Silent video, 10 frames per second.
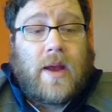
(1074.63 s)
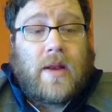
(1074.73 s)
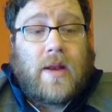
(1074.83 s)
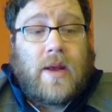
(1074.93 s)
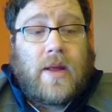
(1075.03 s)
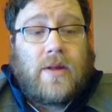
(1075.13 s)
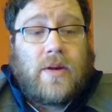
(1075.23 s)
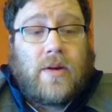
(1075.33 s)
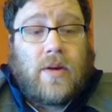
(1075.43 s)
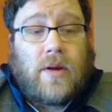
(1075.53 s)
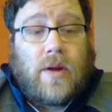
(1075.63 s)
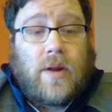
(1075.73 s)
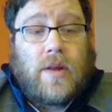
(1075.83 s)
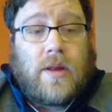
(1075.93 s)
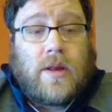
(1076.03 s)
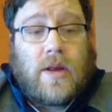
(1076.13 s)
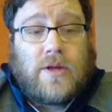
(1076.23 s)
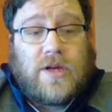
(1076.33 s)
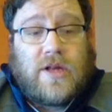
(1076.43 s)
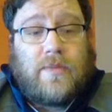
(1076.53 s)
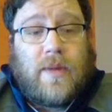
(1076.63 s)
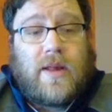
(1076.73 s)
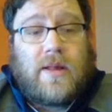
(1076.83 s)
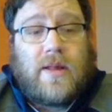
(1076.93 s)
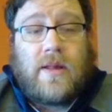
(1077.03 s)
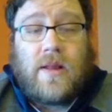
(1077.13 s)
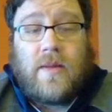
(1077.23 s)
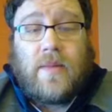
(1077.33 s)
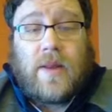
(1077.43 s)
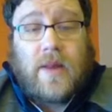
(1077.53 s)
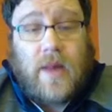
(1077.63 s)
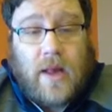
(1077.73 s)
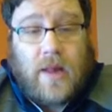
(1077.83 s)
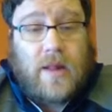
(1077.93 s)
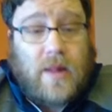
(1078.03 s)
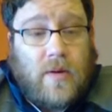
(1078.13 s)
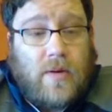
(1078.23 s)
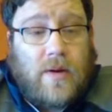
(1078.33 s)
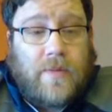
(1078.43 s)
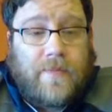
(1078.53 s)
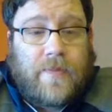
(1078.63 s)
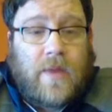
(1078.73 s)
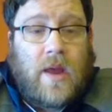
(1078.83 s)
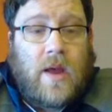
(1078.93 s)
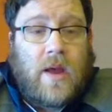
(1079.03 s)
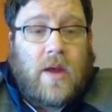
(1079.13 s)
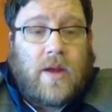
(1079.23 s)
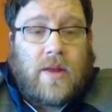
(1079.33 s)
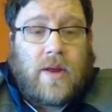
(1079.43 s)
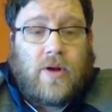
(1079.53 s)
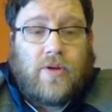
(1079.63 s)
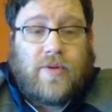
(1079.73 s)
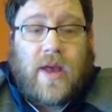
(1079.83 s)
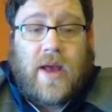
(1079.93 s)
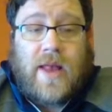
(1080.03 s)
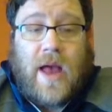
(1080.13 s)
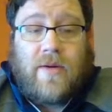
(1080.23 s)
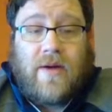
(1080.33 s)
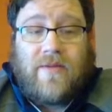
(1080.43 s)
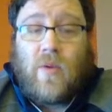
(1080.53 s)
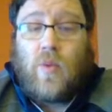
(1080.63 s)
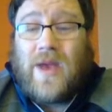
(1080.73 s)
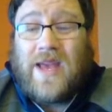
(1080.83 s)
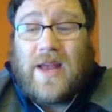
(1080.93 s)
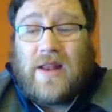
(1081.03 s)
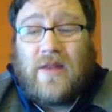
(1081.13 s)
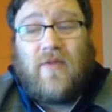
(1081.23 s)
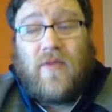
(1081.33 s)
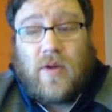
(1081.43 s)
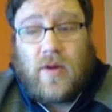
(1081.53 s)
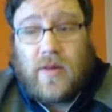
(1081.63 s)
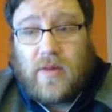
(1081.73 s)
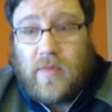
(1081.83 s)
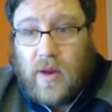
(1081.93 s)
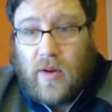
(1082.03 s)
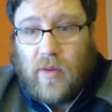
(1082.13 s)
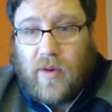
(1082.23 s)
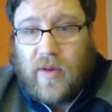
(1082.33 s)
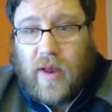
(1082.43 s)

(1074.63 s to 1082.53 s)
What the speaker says: Eastern goods such as spices, lemons, and silk. The Crusades, however, weakened feudalism. Here's